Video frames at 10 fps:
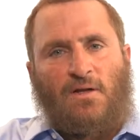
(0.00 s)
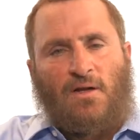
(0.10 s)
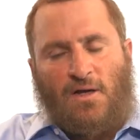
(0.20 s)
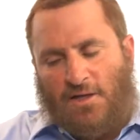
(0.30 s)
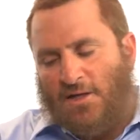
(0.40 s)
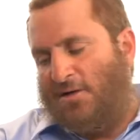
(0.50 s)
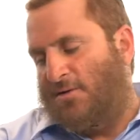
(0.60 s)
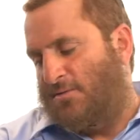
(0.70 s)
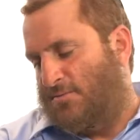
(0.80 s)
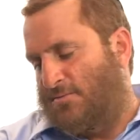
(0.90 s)
"Honey,
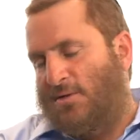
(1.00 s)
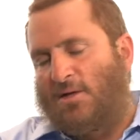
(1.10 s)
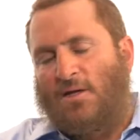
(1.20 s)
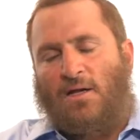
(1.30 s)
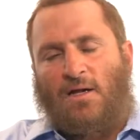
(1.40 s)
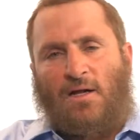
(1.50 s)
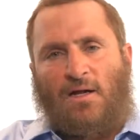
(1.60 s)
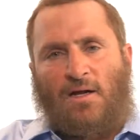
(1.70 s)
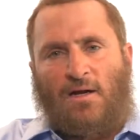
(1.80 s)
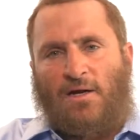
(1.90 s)

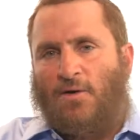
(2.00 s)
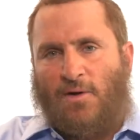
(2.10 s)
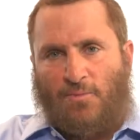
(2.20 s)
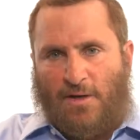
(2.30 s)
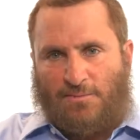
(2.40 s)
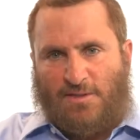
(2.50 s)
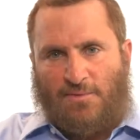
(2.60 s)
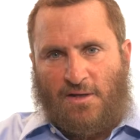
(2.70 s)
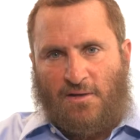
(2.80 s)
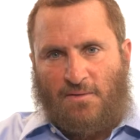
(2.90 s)
I don't want to bring up
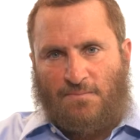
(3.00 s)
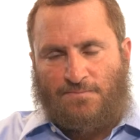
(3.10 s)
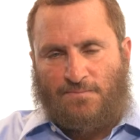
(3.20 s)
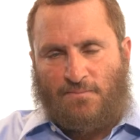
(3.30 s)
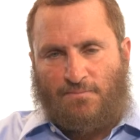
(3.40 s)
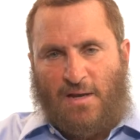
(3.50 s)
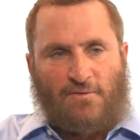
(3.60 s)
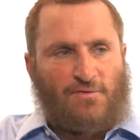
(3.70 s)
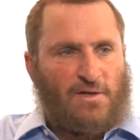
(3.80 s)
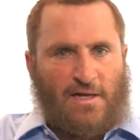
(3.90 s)
something
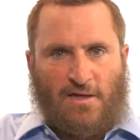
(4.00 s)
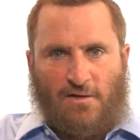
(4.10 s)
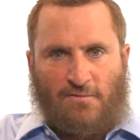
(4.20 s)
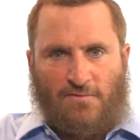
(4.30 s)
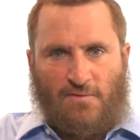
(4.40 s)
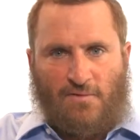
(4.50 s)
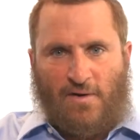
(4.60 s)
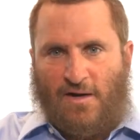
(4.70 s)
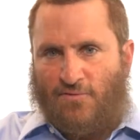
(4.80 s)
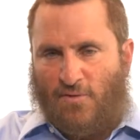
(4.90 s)
painful and negative
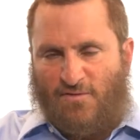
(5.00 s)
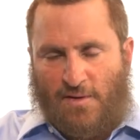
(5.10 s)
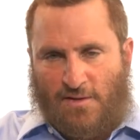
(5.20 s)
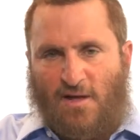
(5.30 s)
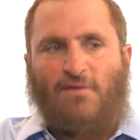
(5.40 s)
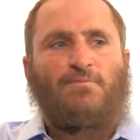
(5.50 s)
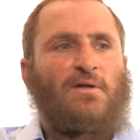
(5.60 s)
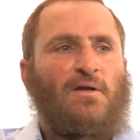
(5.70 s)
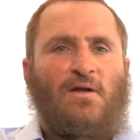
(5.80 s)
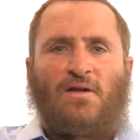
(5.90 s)
right after we've made love,
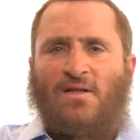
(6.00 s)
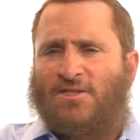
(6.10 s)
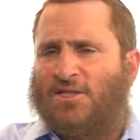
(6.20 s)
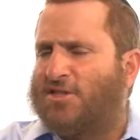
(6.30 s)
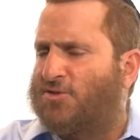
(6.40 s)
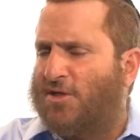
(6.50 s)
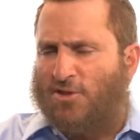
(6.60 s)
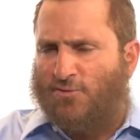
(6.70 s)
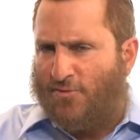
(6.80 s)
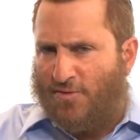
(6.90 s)
but let's just address
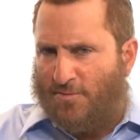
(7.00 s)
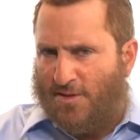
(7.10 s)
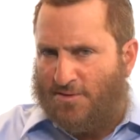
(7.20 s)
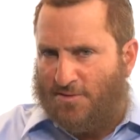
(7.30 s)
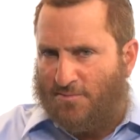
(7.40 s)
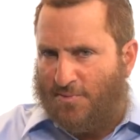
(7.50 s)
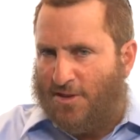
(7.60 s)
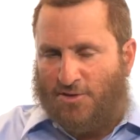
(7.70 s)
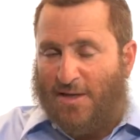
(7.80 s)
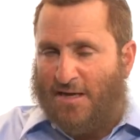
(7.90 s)
this for a few minutes
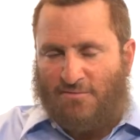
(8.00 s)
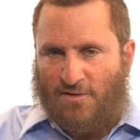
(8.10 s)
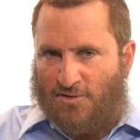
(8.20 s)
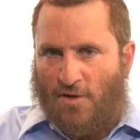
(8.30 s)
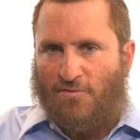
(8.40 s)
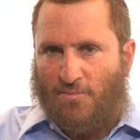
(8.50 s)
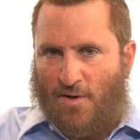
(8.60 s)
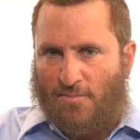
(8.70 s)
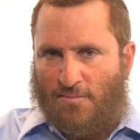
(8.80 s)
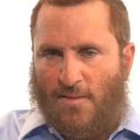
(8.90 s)
because we haven't solved the
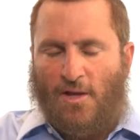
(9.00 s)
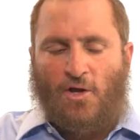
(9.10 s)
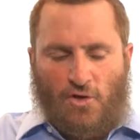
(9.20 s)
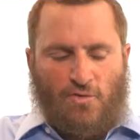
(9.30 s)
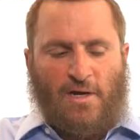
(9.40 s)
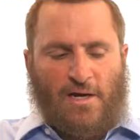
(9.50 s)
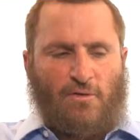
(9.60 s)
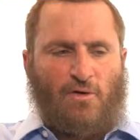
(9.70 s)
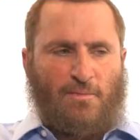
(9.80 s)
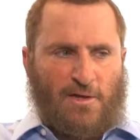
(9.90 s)
problem. You got
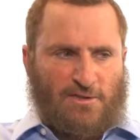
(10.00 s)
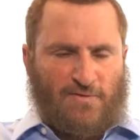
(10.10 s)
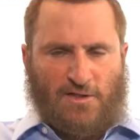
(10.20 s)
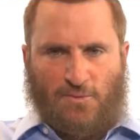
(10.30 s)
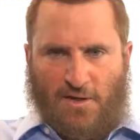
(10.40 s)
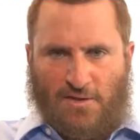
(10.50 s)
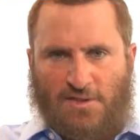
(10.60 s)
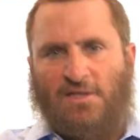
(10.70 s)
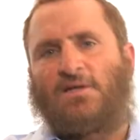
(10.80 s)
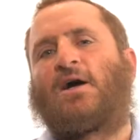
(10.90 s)
angry because of X, Y, and
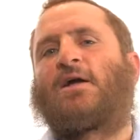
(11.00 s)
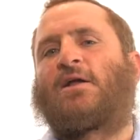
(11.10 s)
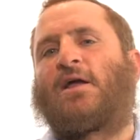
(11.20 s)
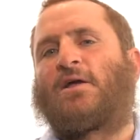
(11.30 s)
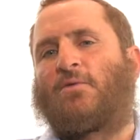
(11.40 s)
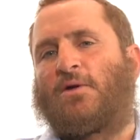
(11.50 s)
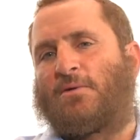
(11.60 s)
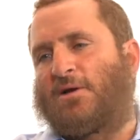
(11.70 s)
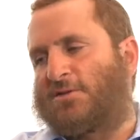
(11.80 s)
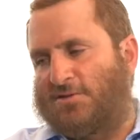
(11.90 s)
Z. I got angry
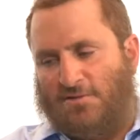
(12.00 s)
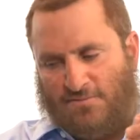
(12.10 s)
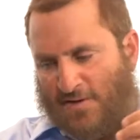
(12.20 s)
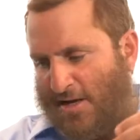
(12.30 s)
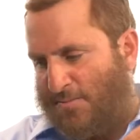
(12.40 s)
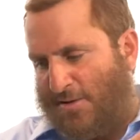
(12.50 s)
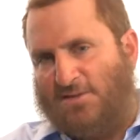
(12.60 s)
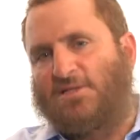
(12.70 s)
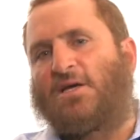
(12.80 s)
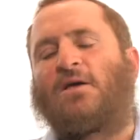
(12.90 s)
because of A, B,
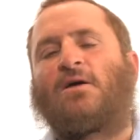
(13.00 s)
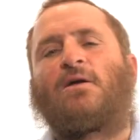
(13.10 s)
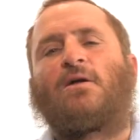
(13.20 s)
C.